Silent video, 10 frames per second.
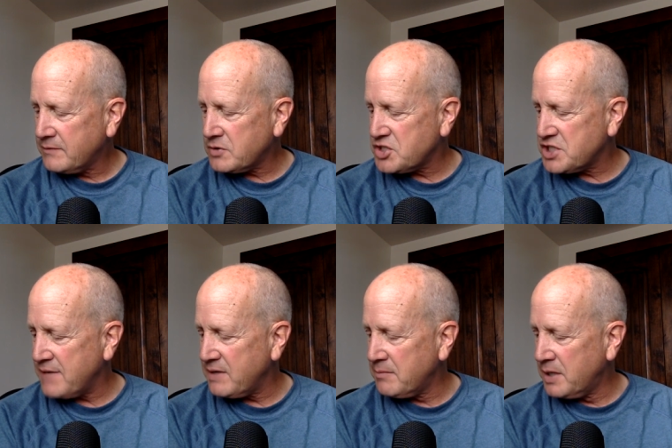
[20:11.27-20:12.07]
For
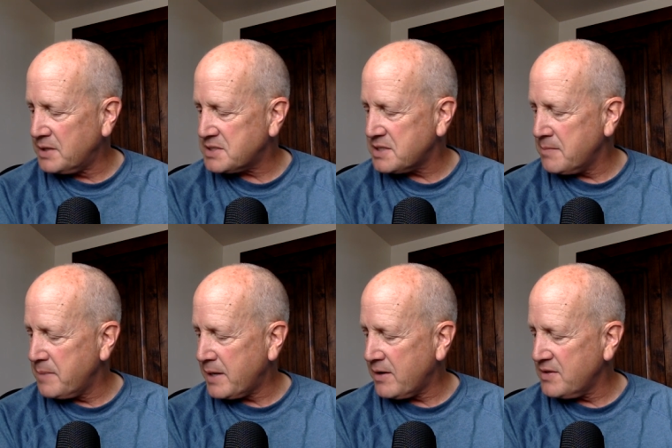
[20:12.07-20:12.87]
seven months they
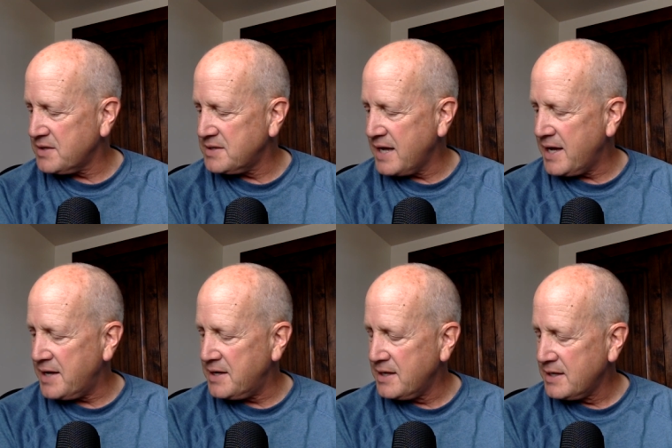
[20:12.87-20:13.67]
bury the
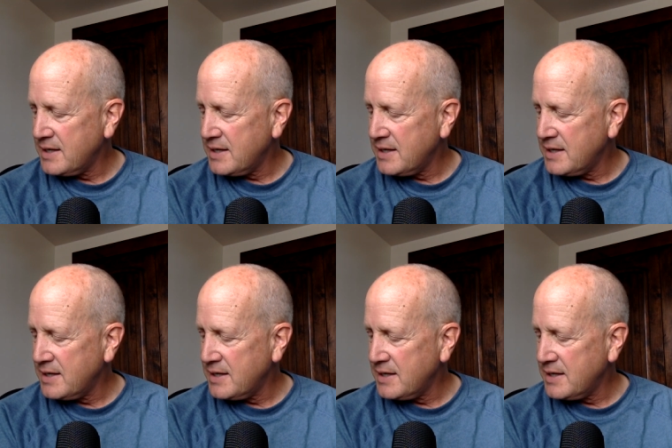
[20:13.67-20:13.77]
dead.